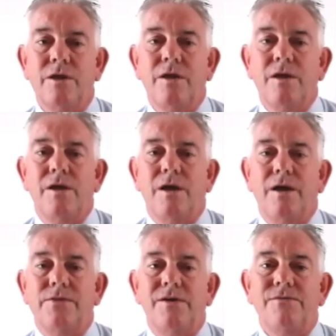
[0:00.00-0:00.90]

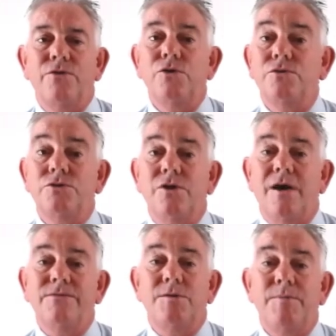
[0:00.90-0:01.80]
The FIU does not have
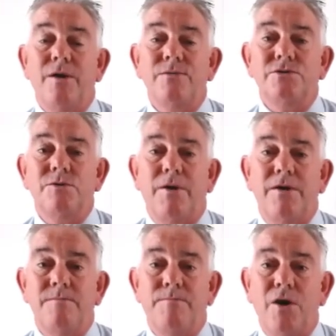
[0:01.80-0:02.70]
any powers to
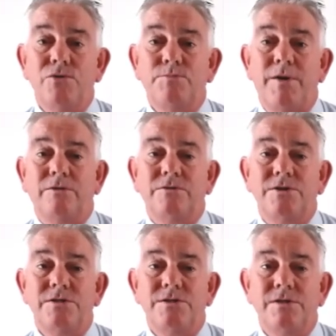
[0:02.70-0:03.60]
impose
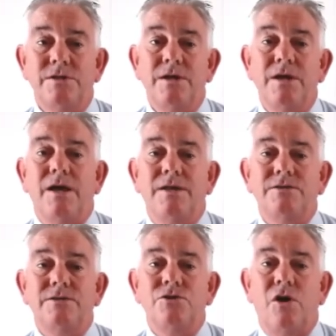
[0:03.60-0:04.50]
penalties and does
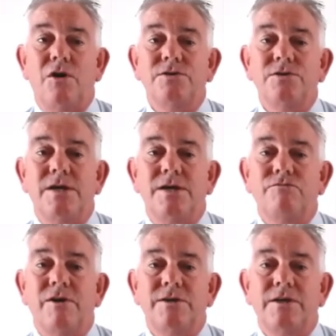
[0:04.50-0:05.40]
not undertake
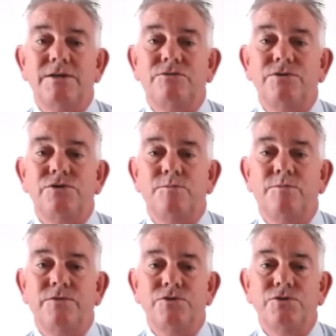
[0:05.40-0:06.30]
regulatory
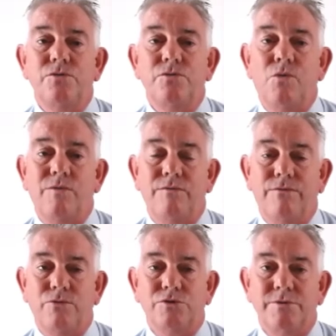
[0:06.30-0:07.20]
supervision or
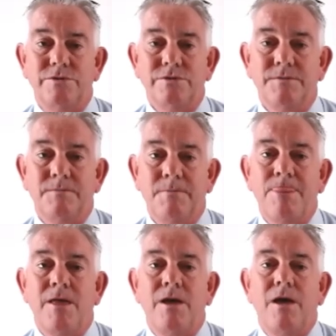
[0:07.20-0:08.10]
enforcement.
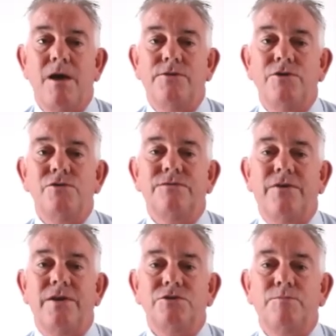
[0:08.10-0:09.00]
The use of
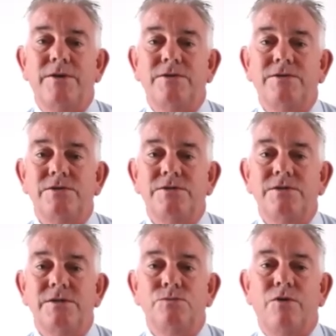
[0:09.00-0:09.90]
financial penalties
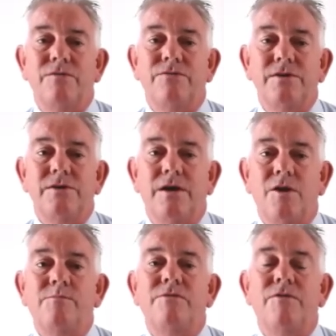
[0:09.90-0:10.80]
is one of a
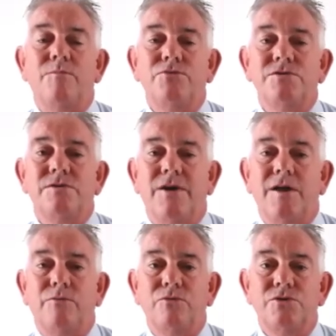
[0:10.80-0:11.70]
number of options
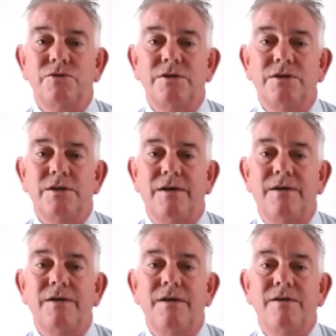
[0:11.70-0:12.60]
available to the
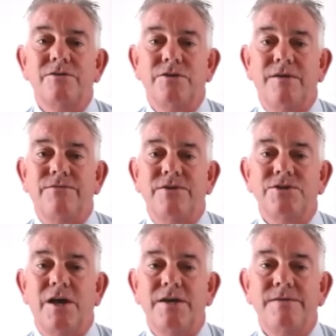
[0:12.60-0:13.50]

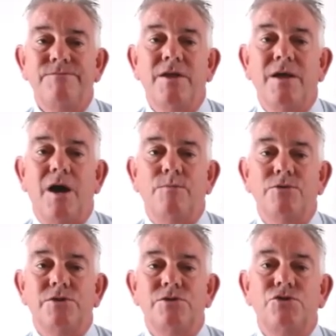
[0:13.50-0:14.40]
FSA, and was
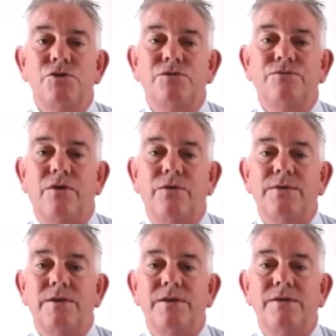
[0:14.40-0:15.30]
introduced following
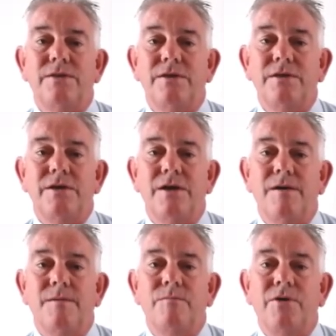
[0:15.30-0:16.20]
the
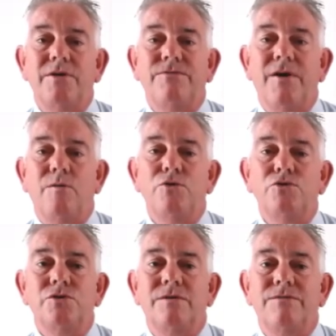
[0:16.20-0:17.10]
Moneyvale
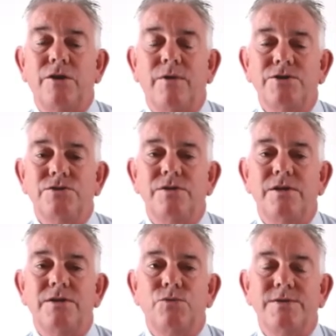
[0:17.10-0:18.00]
mutual evaluation in
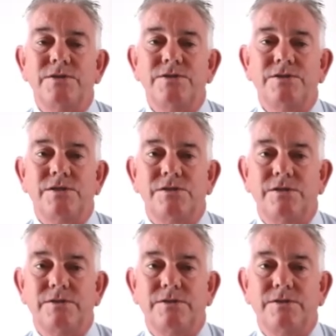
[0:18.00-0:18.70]
2016.